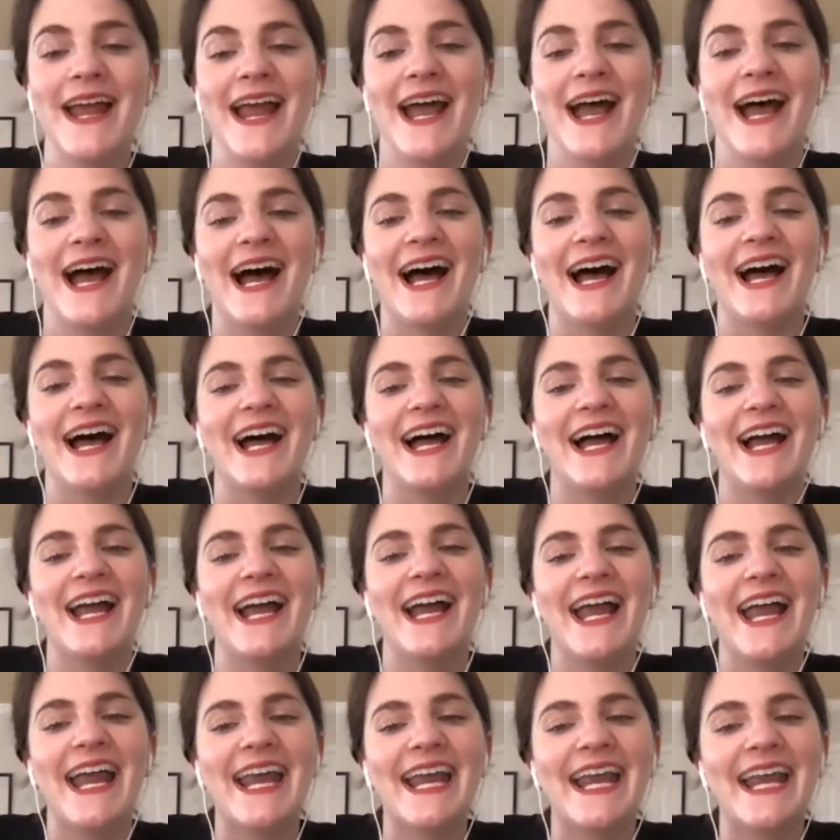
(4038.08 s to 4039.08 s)
Uh,
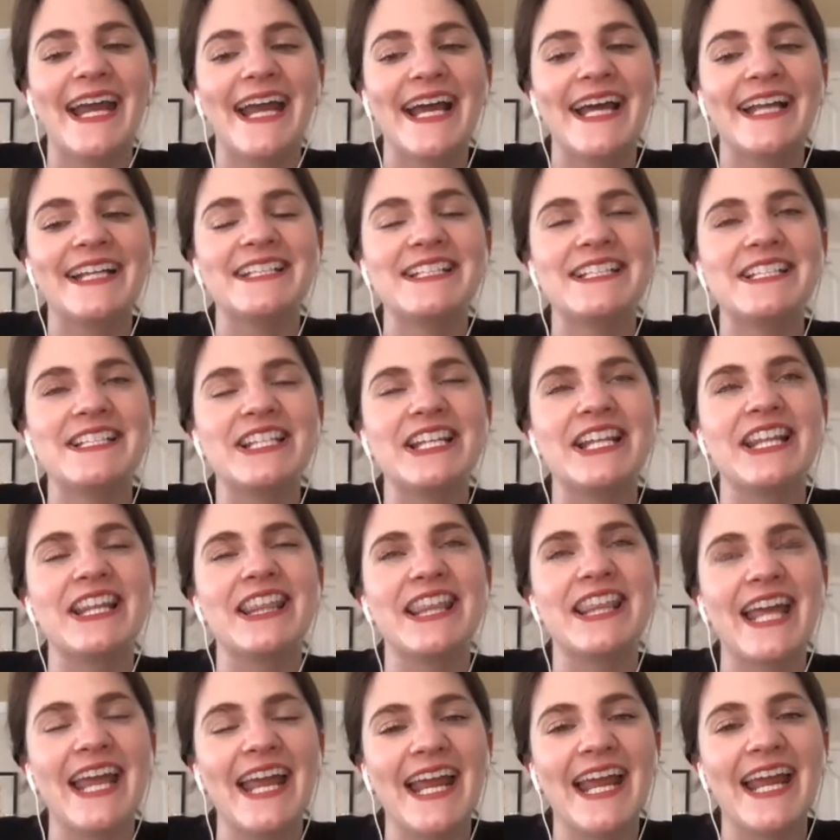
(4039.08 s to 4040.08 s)
and
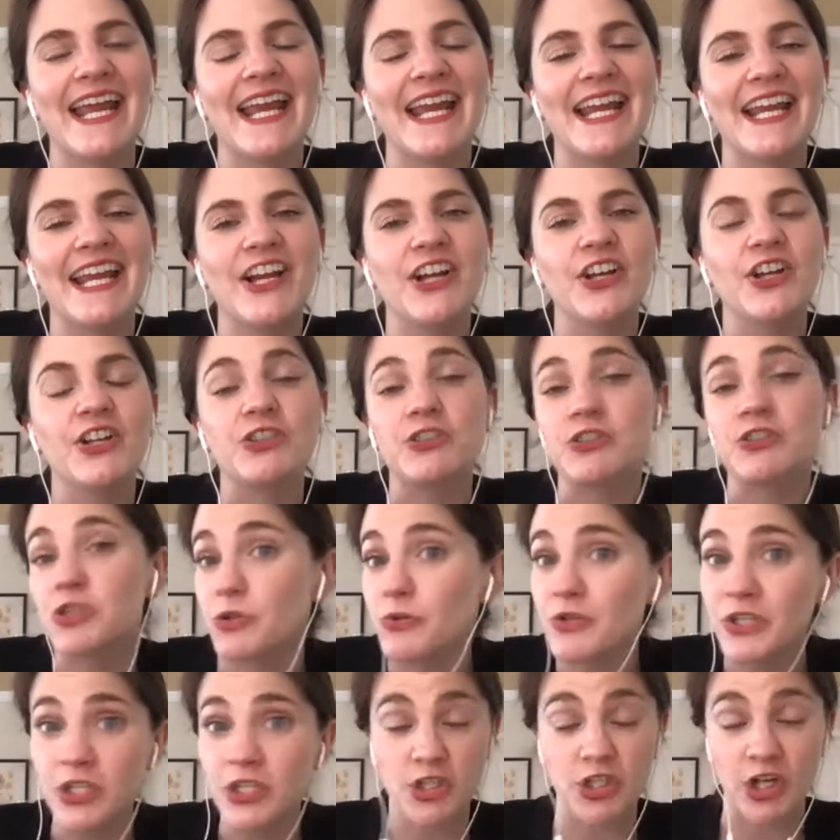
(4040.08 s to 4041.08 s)
they
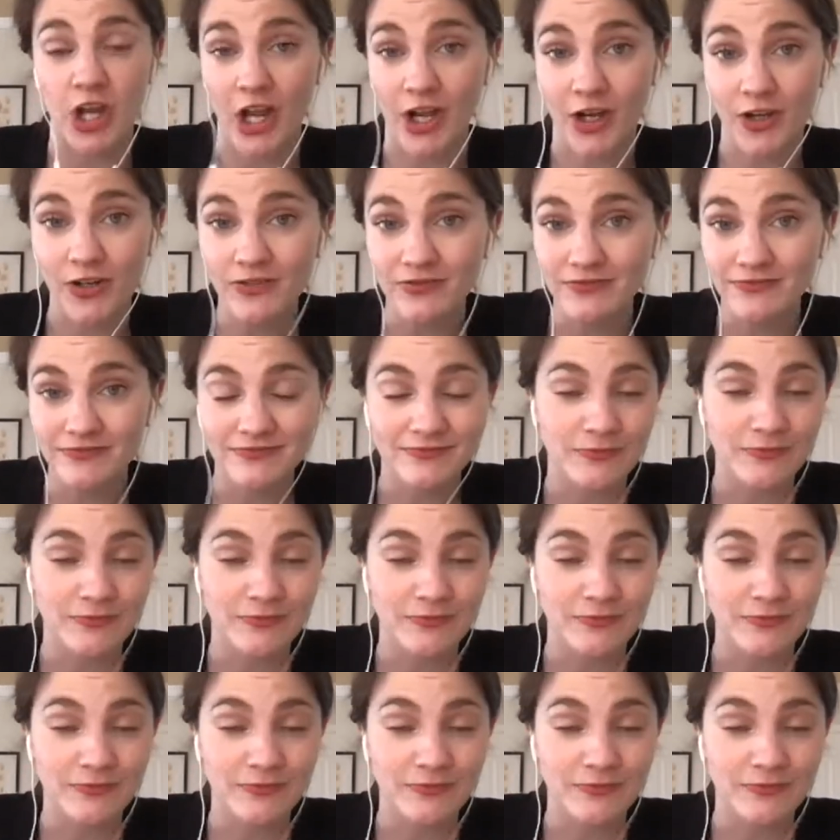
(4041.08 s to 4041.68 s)
do a show,